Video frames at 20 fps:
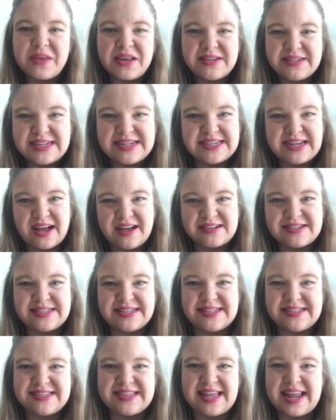
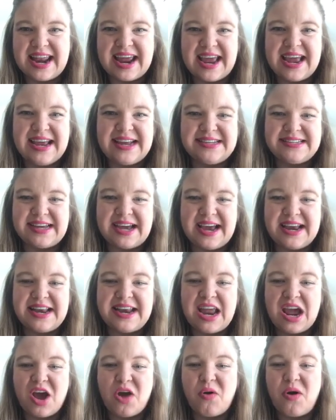detoxes that I had done.
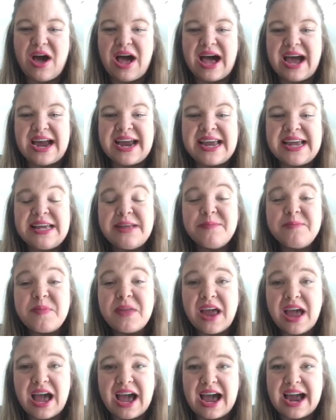Now, I
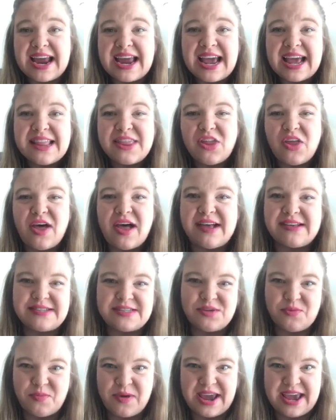had
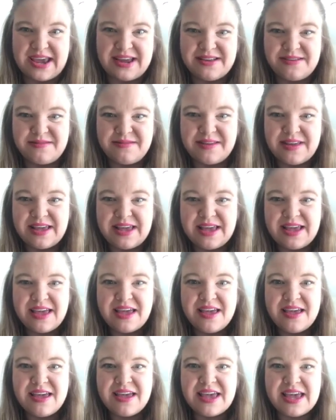lost weight
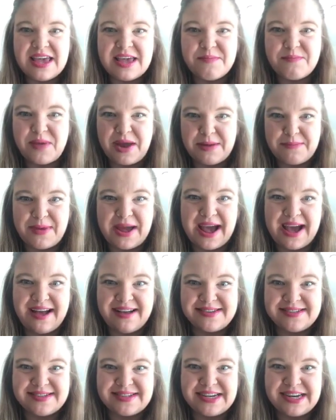in my
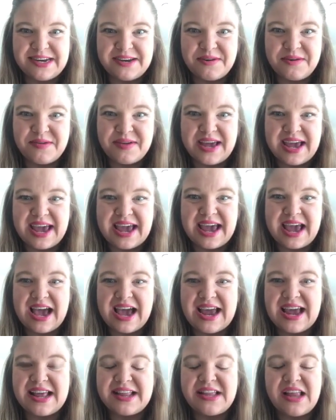past. Okay.
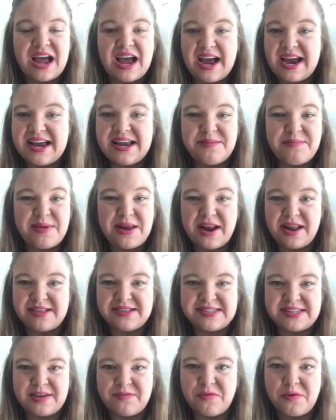I have been
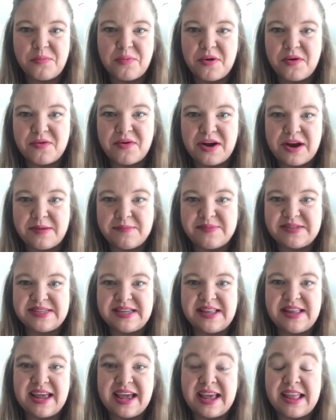on several programs
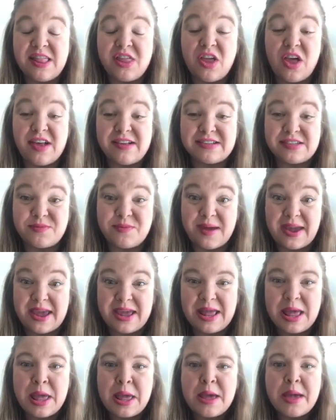and lost
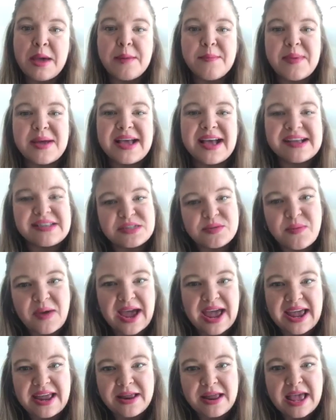weight. But guess
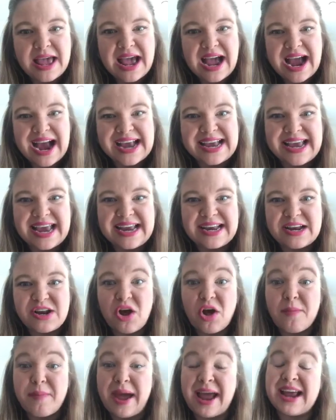what? I gained it
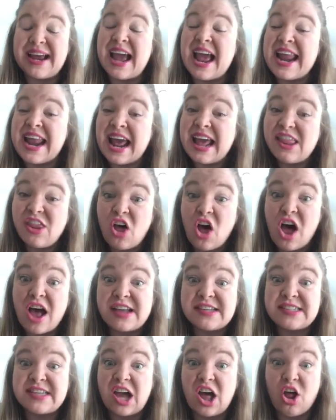all back. And I
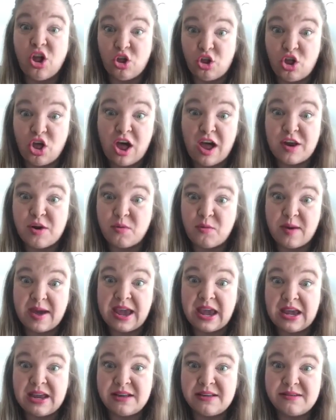lost a lot of
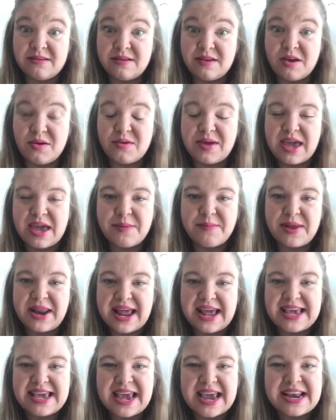weight. Okay, but
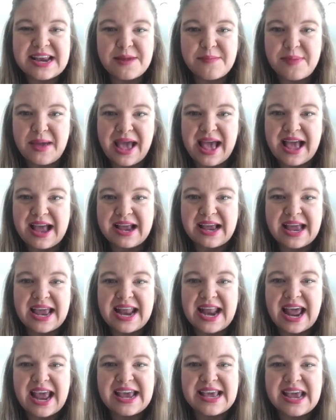I gained it back.
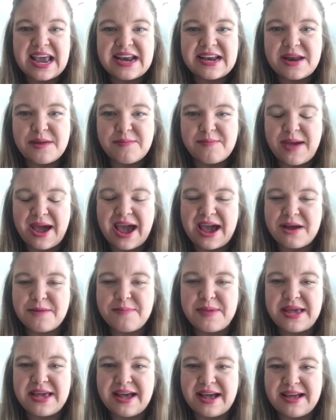And I gained it
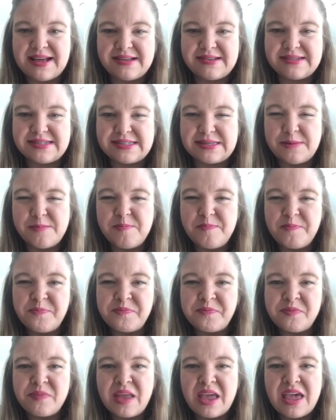back because
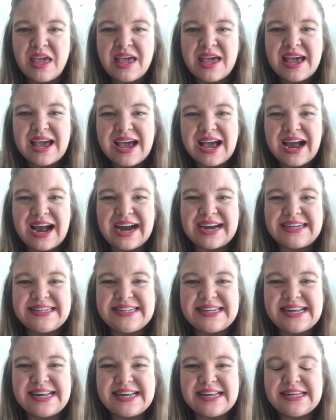I
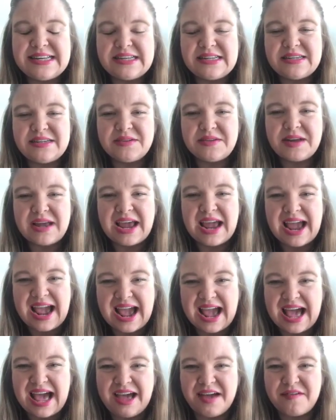didn't
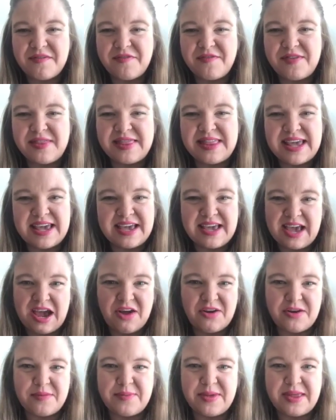have the
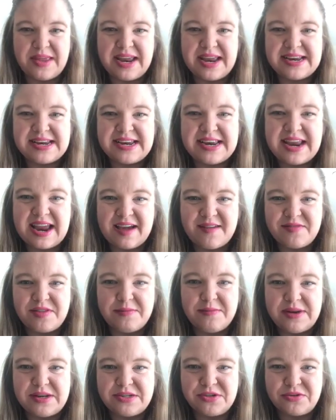accountability, I didn't have
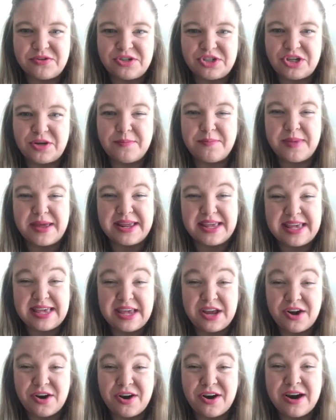the mentorship. But
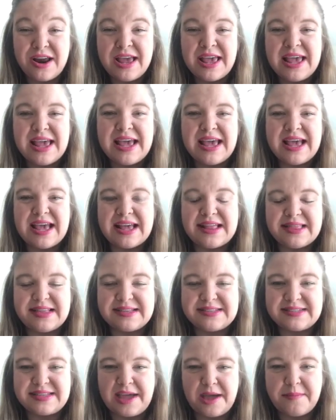here in
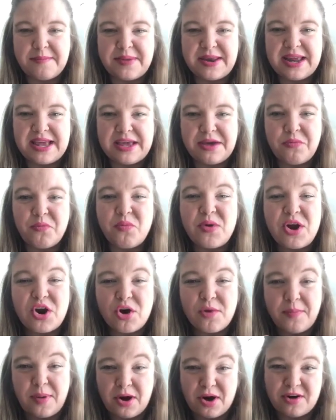this company,
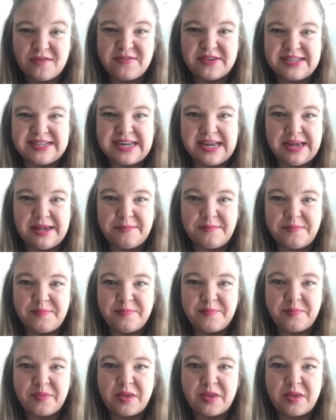we're part of a team.